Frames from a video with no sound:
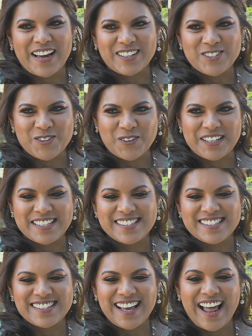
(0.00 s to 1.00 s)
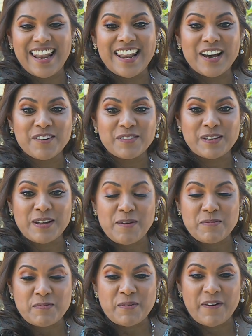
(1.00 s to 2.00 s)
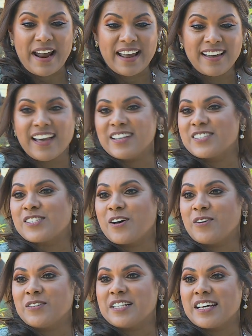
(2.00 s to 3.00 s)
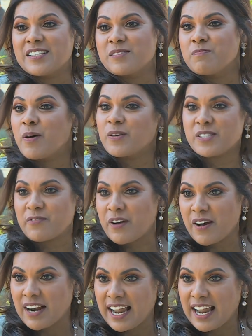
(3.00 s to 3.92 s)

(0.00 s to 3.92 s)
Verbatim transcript: right choice. I love the lemon meringue and so does most of our